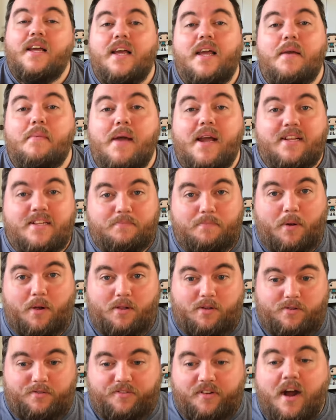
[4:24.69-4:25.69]
He makes
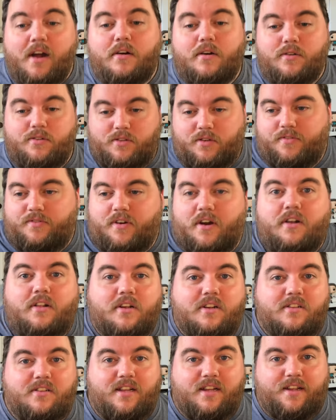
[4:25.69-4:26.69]
Paul Cafaro so far
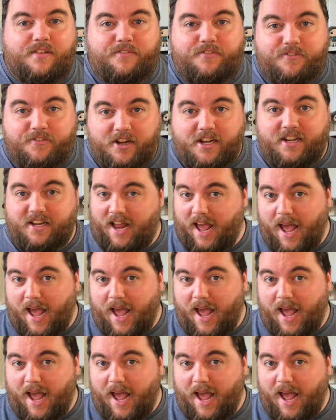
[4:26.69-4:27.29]
looks like a freaking